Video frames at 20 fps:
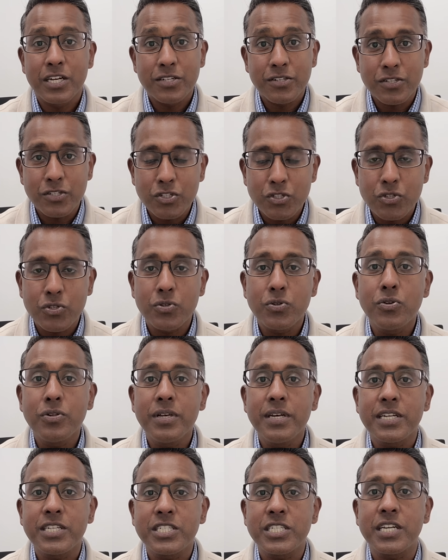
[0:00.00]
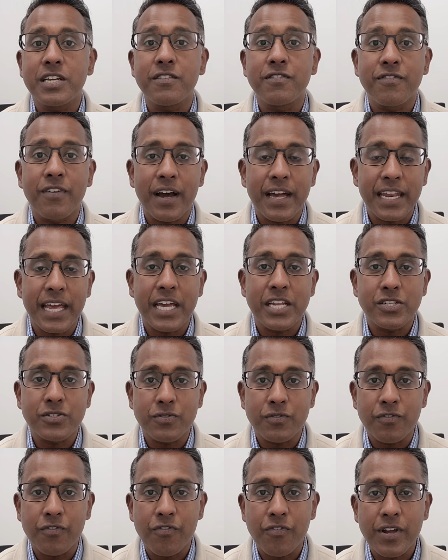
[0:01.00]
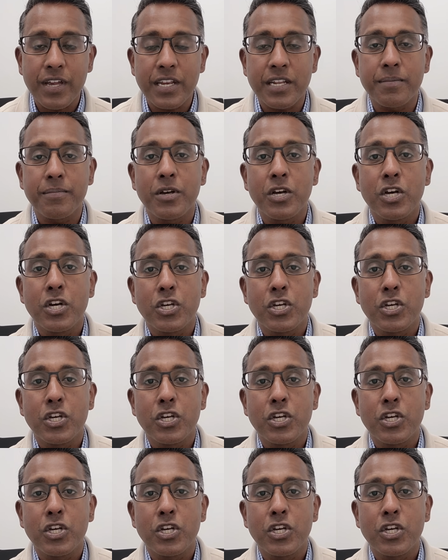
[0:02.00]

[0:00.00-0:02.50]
To truly achieve financial freedom,